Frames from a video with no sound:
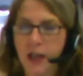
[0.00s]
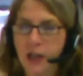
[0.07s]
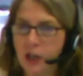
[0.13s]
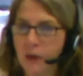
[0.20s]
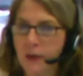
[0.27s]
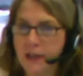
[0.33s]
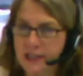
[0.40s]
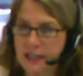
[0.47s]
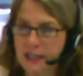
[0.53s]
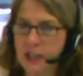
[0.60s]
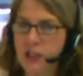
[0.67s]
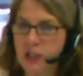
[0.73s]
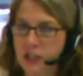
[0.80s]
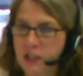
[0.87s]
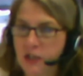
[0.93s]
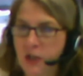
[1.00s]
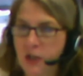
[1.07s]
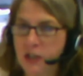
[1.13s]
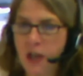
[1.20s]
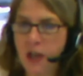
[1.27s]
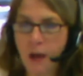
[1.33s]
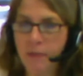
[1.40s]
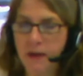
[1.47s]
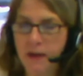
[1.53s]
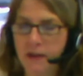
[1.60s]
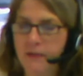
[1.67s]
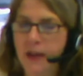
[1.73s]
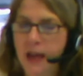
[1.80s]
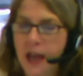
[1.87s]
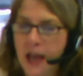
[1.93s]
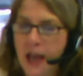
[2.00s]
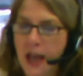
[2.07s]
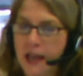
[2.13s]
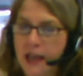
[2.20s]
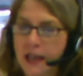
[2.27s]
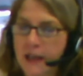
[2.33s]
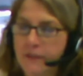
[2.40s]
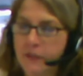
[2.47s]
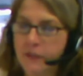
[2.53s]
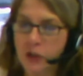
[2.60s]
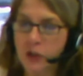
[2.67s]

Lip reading: extension is on top of, and if